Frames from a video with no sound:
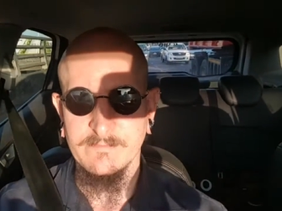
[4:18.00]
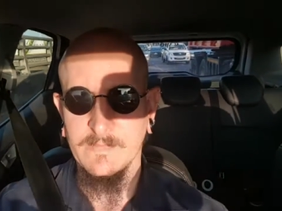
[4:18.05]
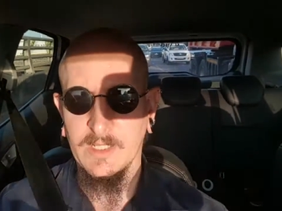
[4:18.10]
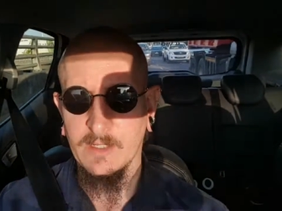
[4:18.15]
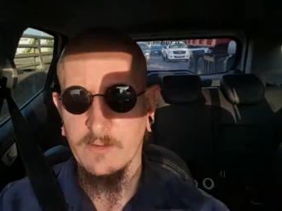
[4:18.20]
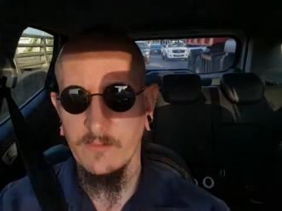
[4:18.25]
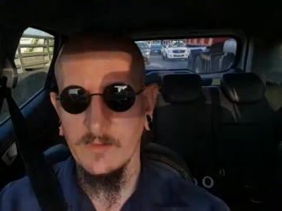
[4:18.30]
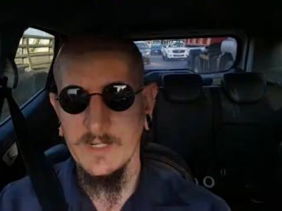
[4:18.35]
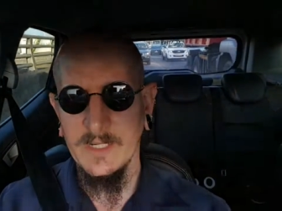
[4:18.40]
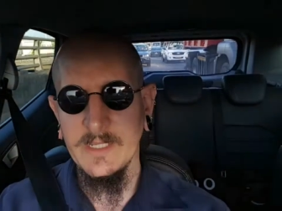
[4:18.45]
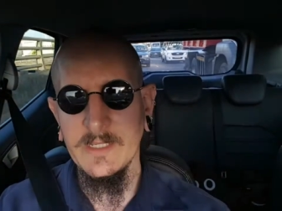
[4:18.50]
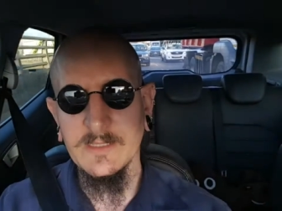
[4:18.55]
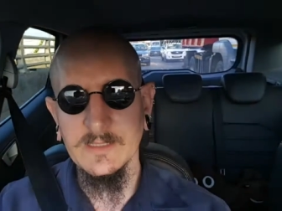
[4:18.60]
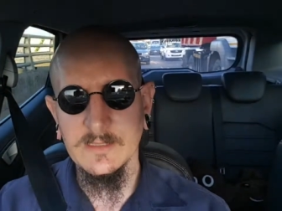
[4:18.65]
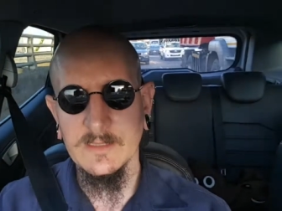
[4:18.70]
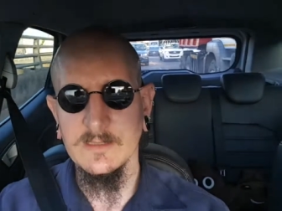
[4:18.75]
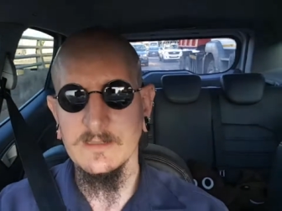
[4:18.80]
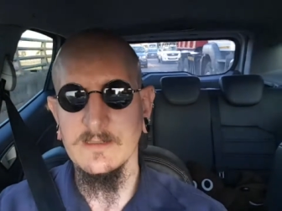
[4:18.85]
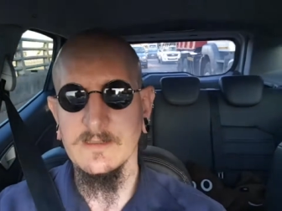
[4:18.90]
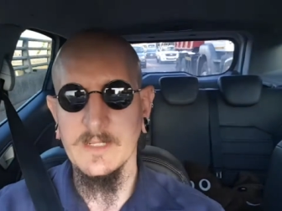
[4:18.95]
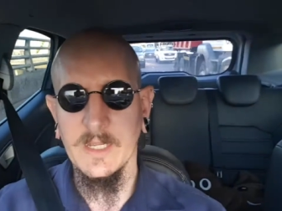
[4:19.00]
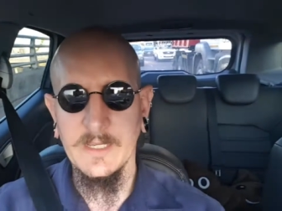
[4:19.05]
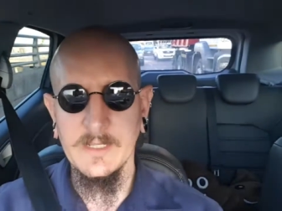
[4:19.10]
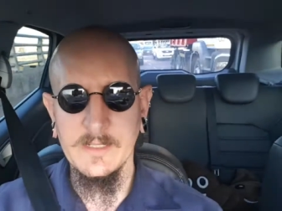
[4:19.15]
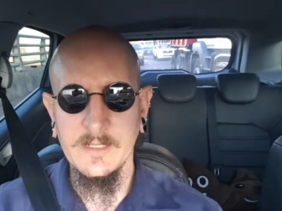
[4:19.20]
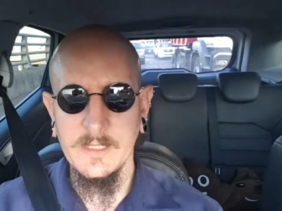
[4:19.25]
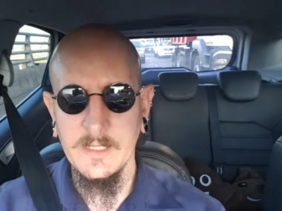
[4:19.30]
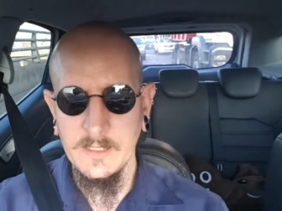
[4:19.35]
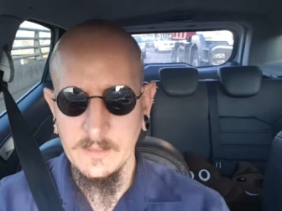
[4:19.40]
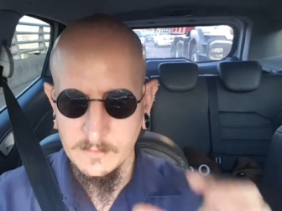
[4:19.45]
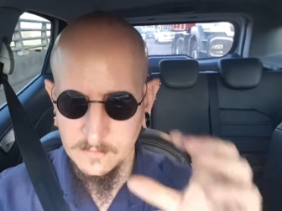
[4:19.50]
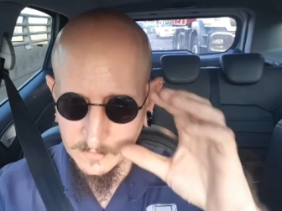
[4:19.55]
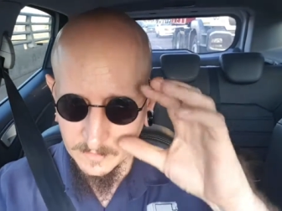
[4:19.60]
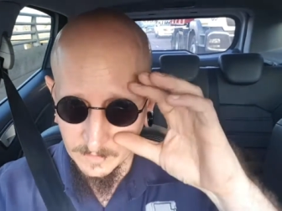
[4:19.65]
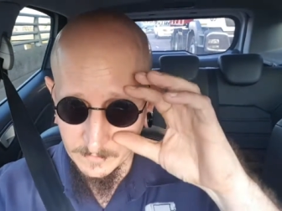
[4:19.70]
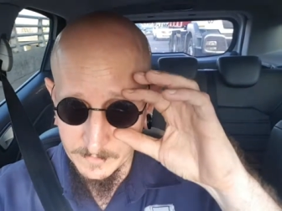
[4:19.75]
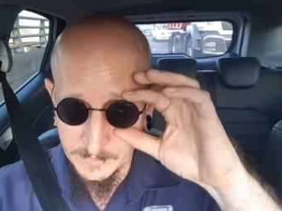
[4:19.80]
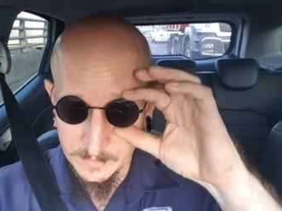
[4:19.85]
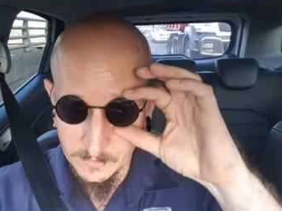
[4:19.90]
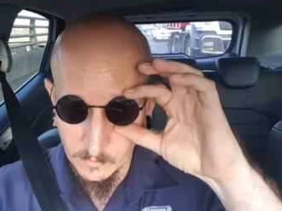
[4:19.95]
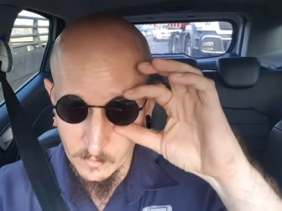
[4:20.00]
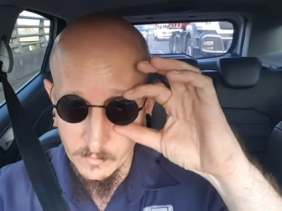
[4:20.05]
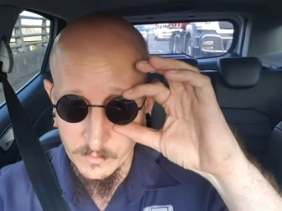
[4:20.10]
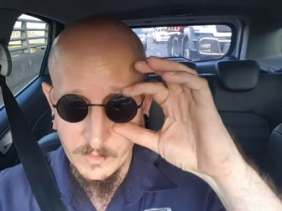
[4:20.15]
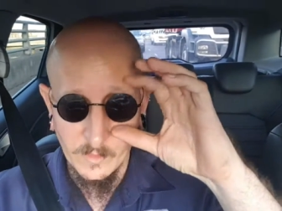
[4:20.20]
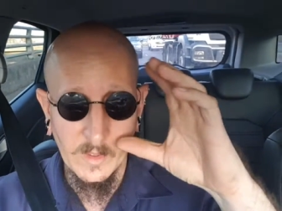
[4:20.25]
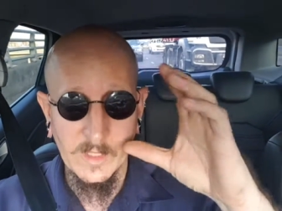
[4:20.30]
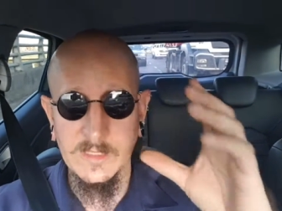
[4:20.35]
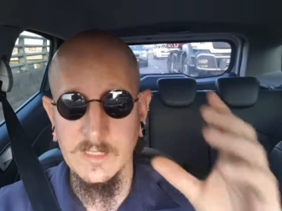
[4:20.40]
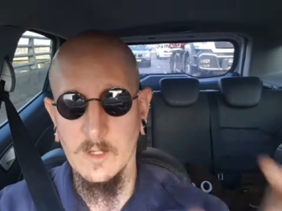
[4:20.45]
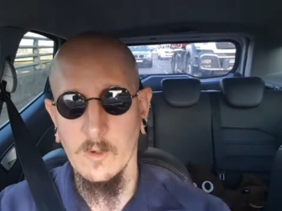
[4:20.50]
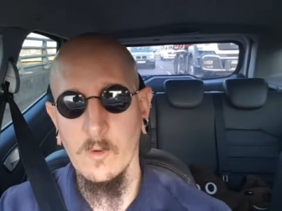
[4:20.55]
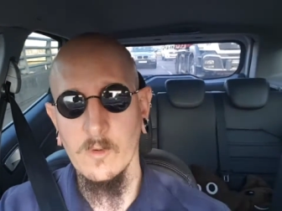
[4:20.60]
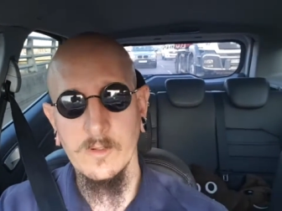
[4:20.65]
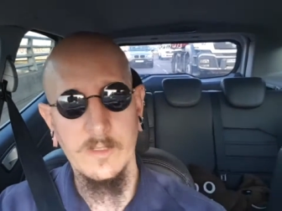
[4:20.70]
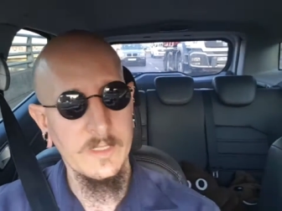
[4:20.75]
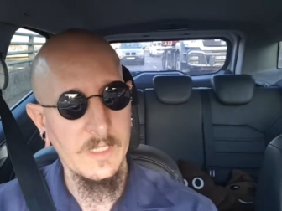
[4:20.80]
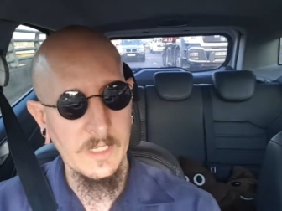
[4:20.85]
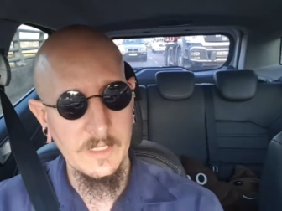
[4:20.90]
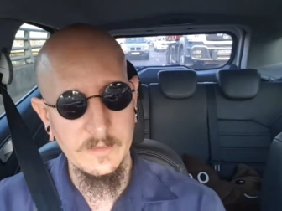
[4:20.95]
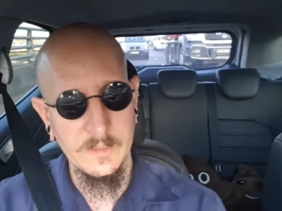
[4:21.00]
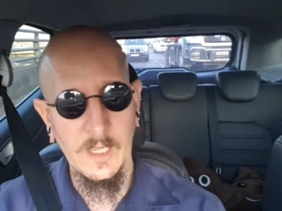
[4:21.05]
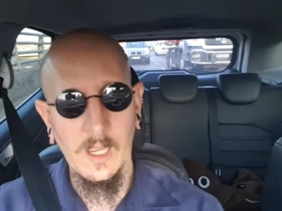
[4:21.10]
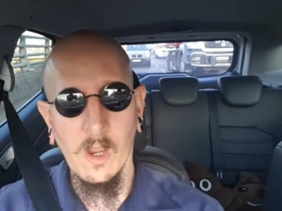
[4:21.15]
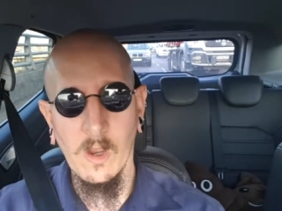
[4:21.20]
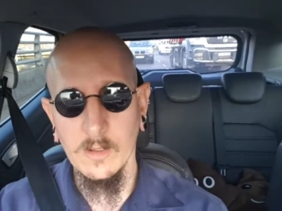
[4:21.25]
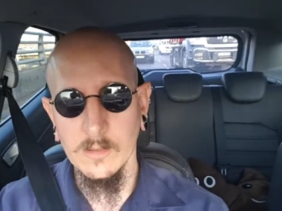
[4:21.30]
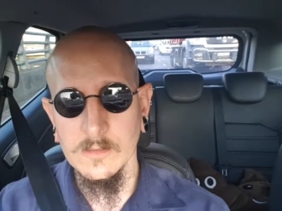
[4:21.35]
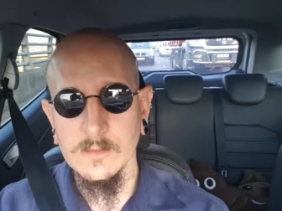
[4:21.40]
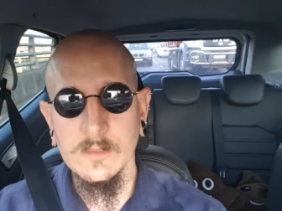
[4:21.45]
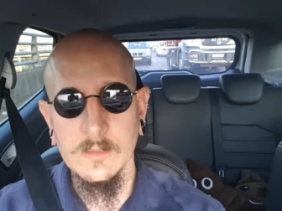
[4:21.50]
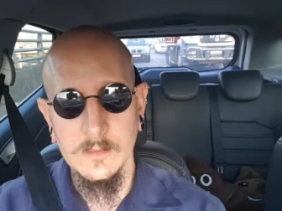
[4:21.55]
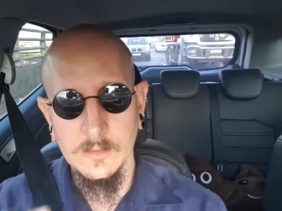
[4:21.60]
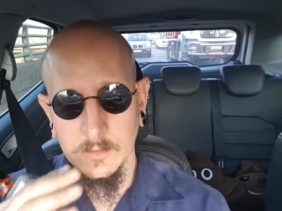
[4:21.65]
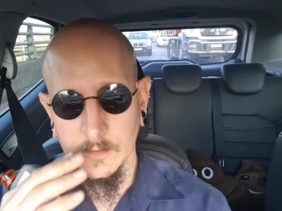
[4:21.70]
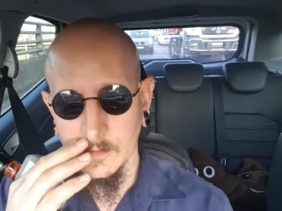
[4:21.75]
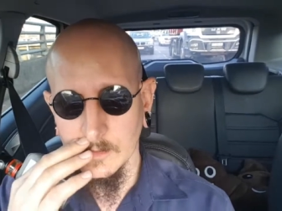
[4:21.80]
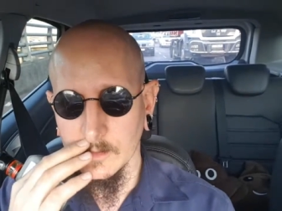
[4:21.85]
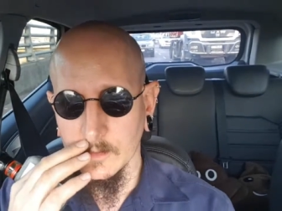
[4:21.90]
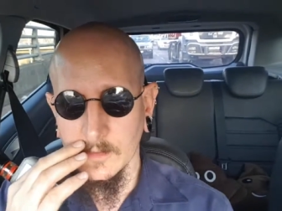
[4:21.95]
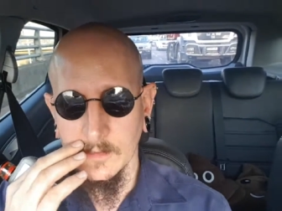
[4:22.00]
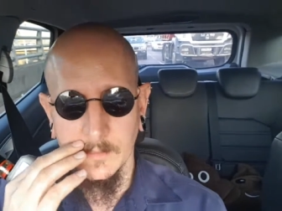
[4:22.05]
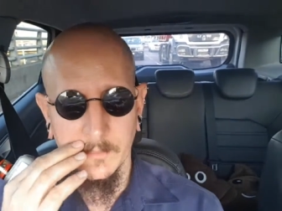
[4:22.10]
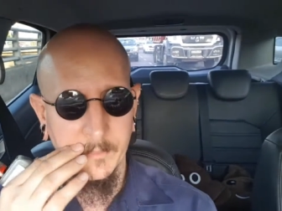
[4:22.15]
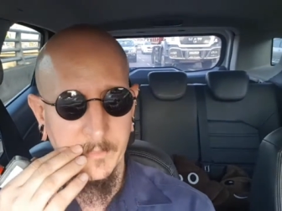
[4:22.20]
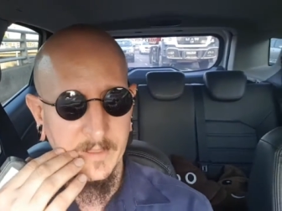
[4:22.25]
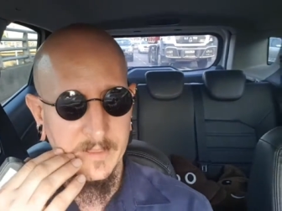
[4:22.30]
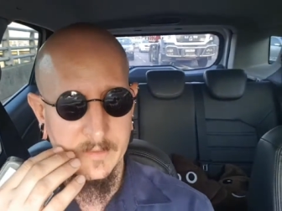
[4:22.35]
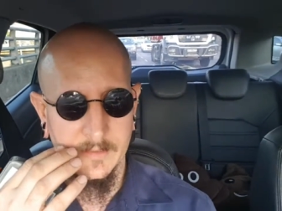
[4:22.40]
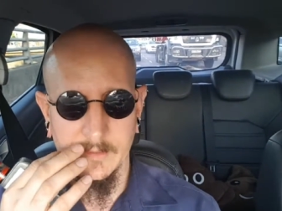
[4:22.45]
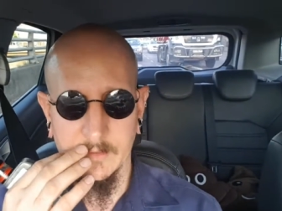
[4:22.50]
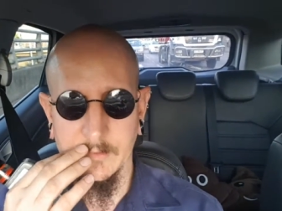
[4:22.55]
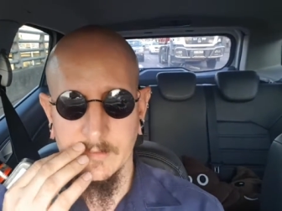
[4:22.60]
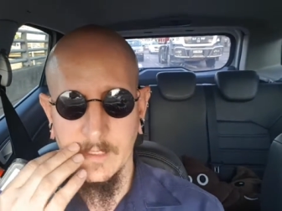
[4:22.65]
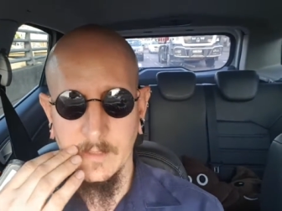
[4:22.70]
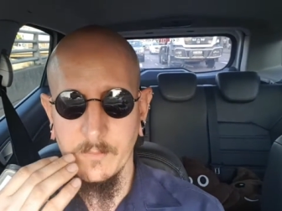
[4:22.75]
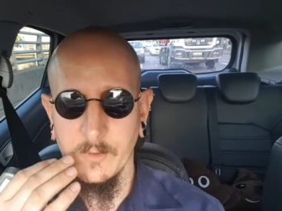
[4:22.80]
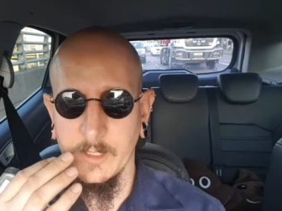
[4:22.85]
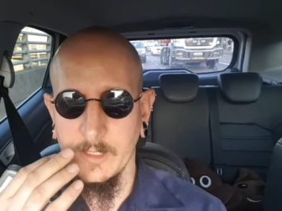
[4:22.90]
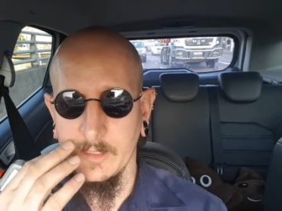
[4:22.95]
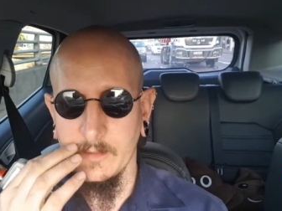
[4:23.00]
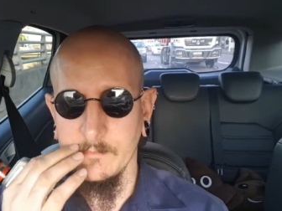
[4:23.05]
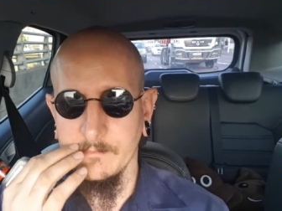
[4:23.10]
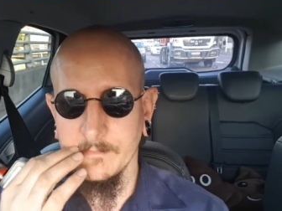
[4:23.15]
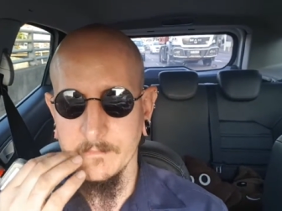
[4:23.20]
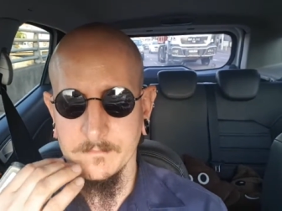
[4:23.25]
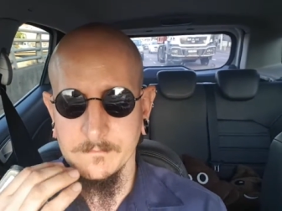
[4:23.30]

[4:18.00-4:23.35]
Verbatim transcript: like released lately. I mean, the, the ones I ordered, they, they're old, but they're pretty.